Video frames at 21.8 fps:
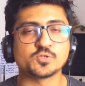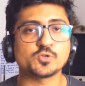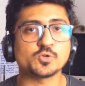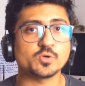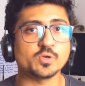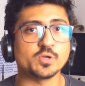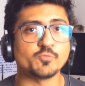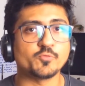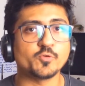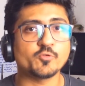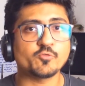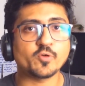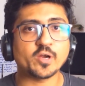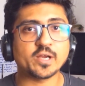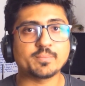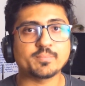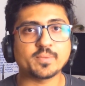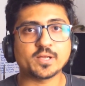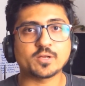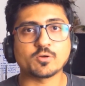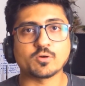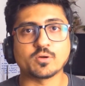So if you
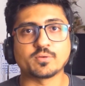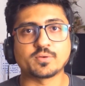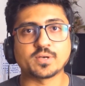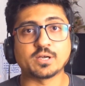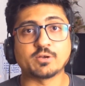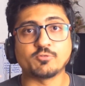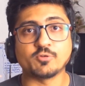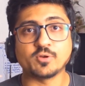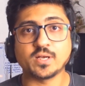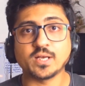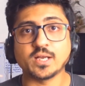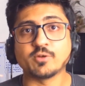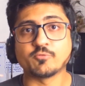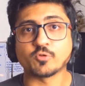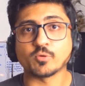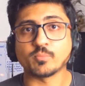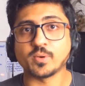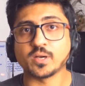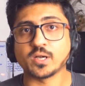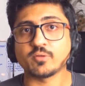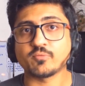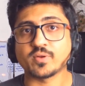find my content really
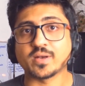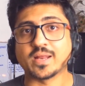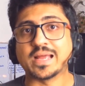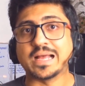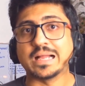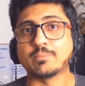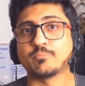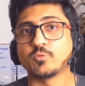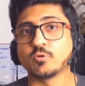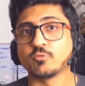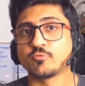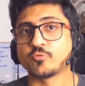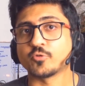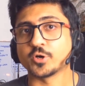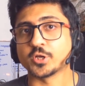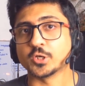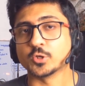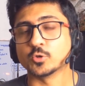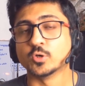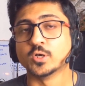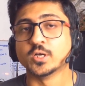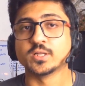informative and helpful for
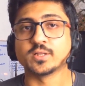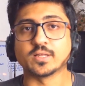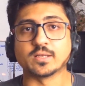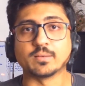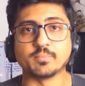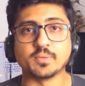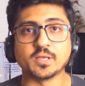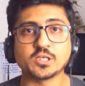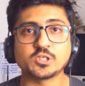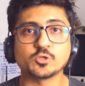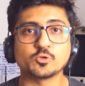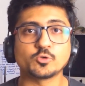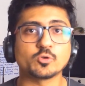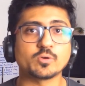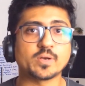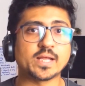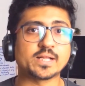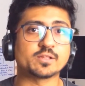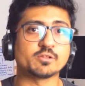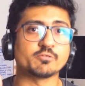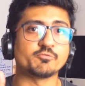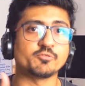you, then make sure to
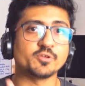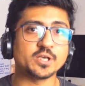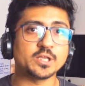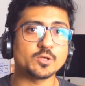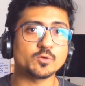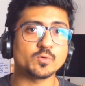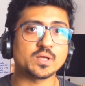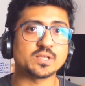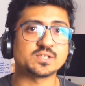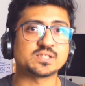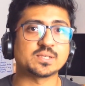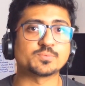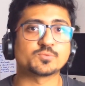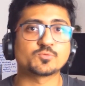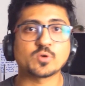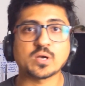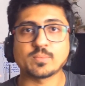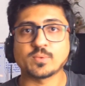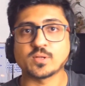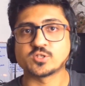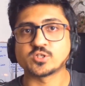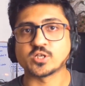like the video and
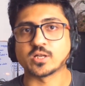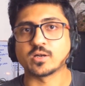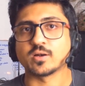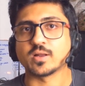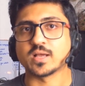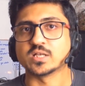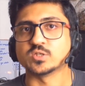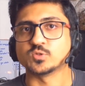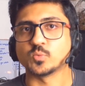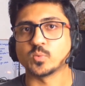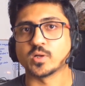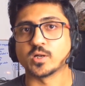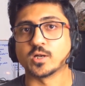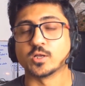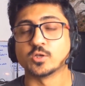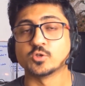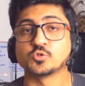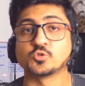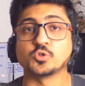subscribe the channel as well.